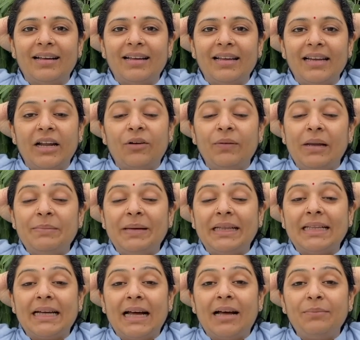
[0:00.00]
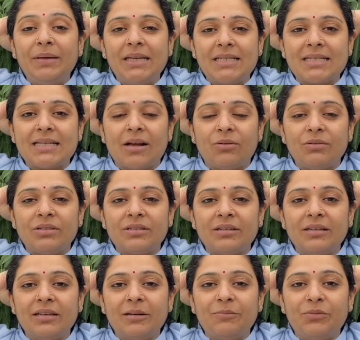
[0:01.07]
Now we'll make the humming sound.
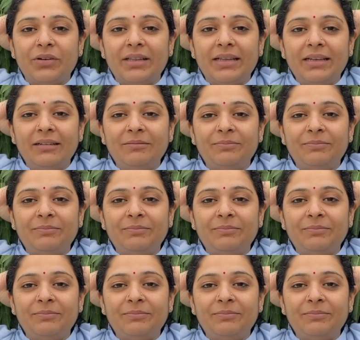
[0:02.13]
Breathe in.